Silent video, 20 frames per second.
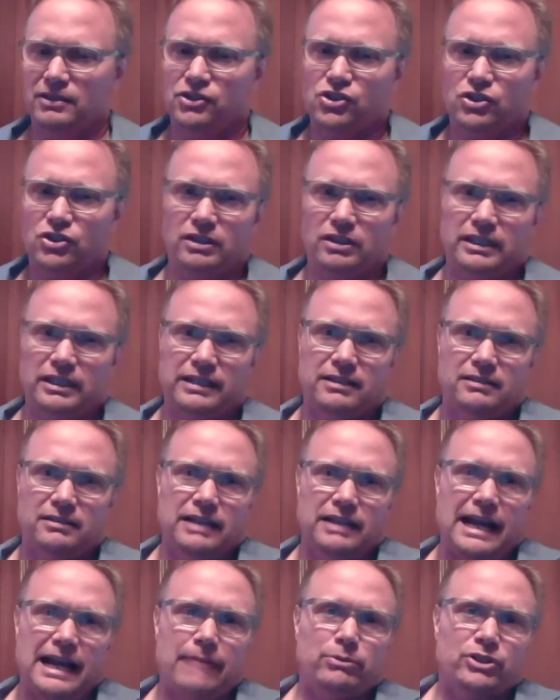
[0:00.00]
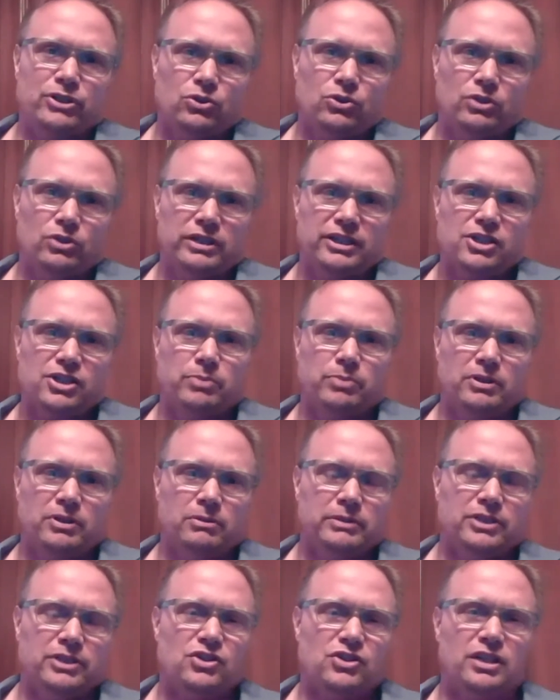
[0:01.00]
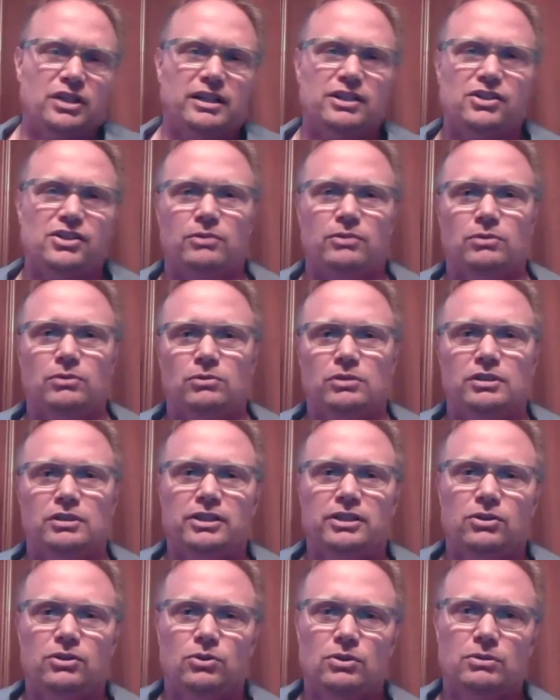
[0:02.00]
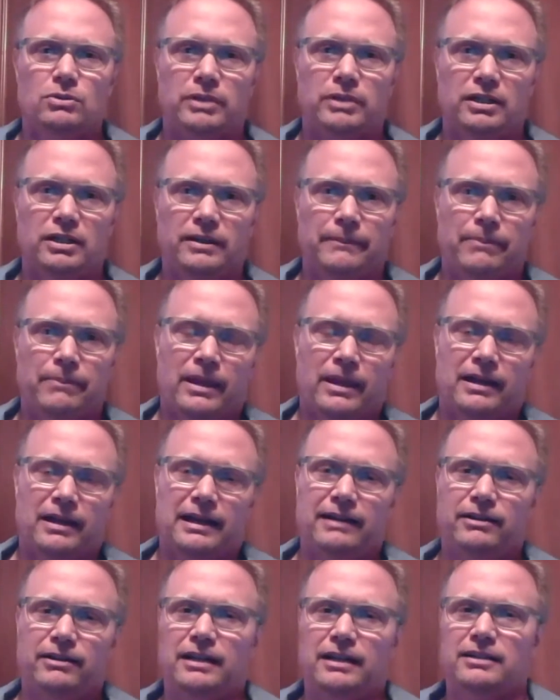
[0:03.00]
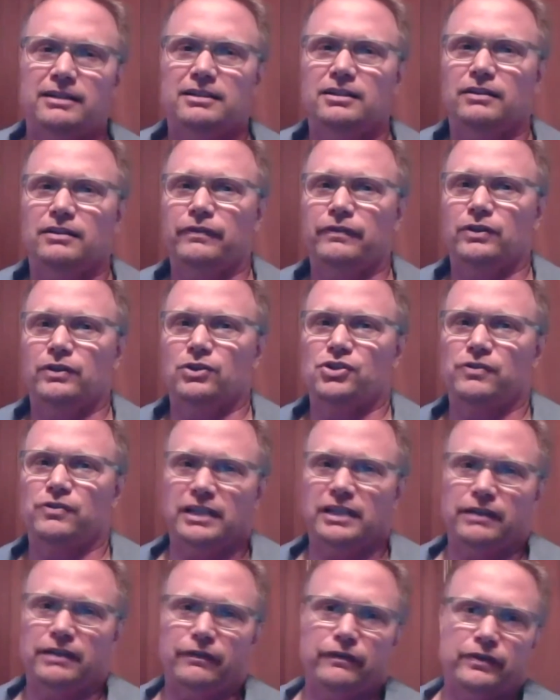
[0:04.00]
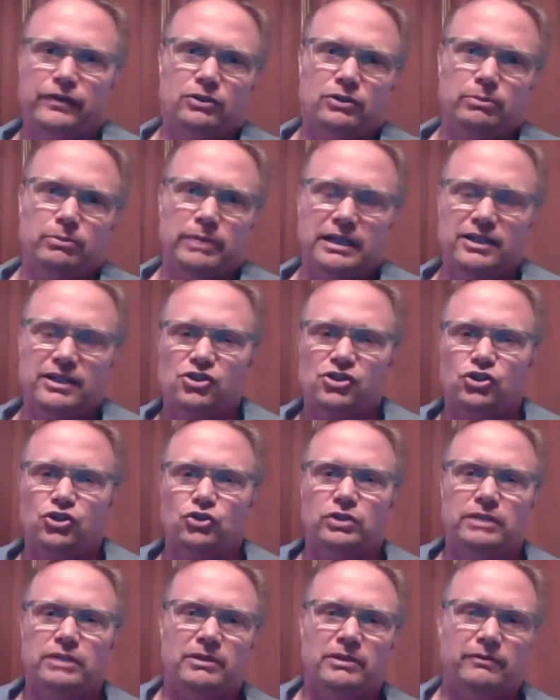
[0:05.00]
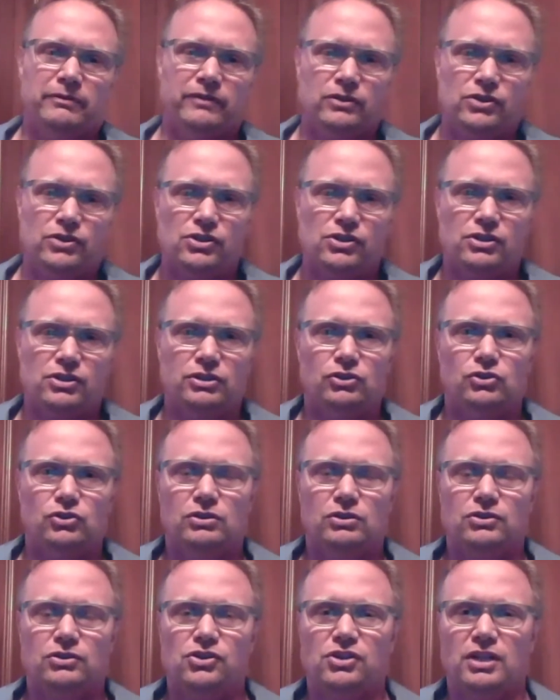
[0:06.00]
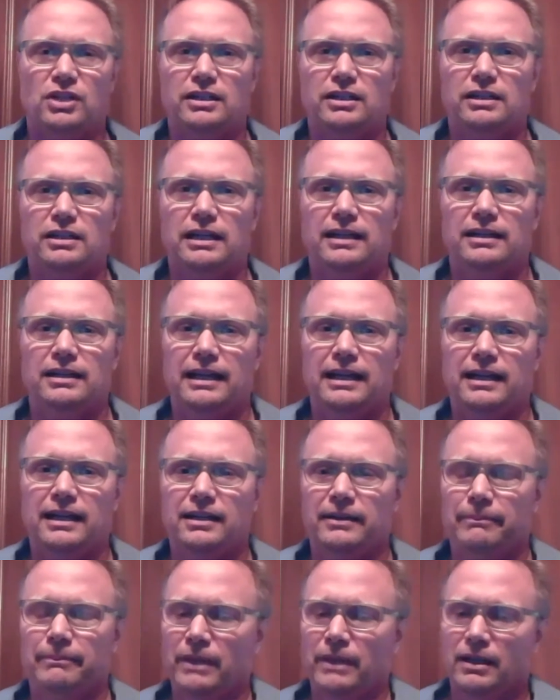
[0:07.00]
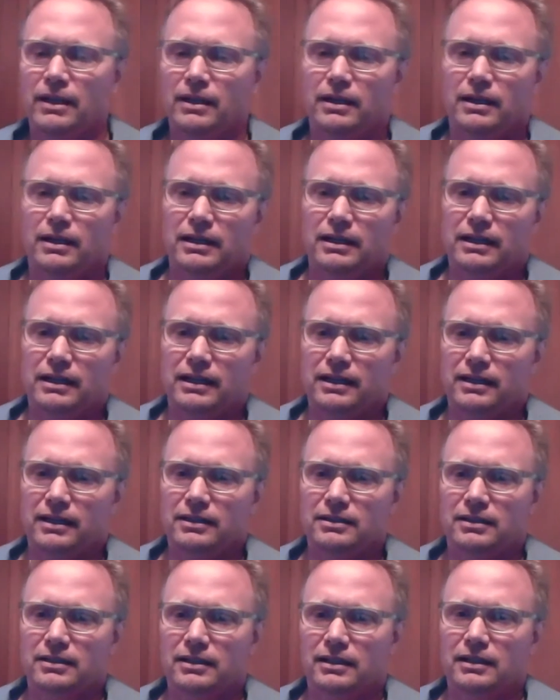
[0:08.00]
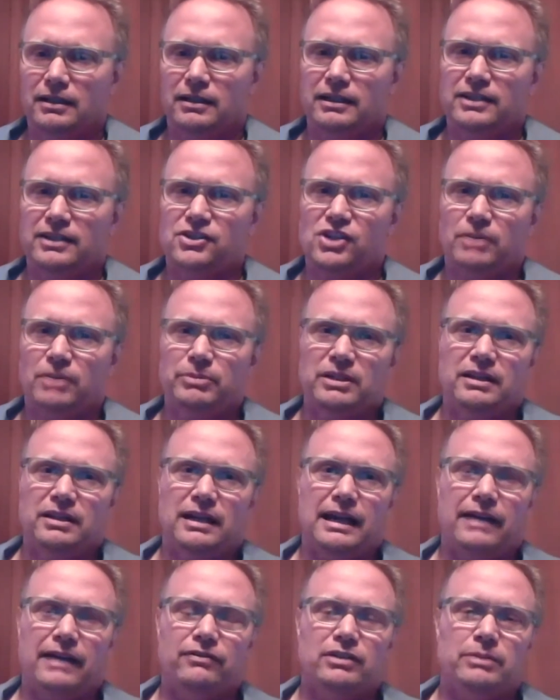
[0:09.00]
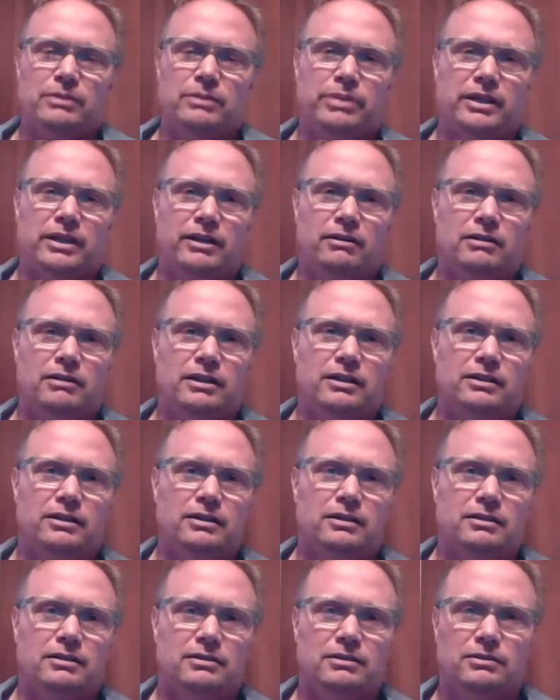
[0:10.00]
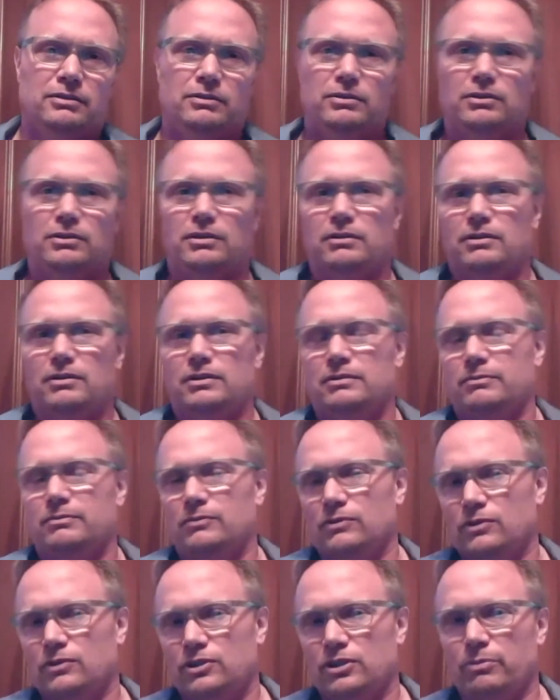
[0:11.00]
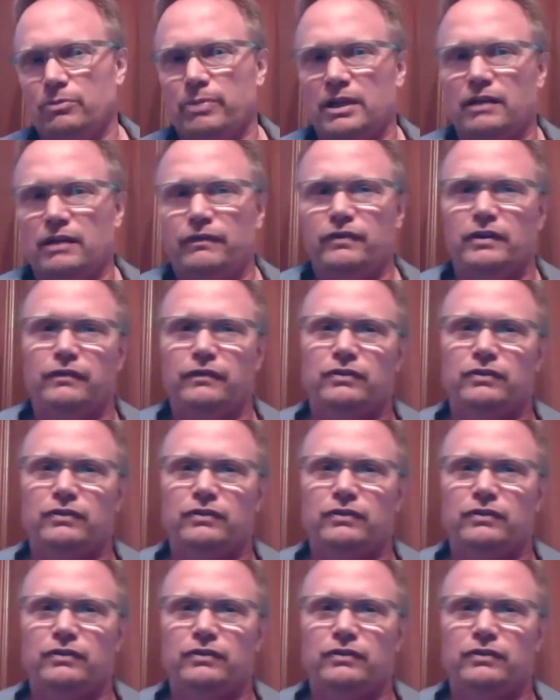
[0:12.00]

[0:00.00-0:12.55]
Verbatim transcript: like laboratory experiment studies that were really cool, but I, I did the first like field based treatment versus control study on that. And it's something every parent could benefit from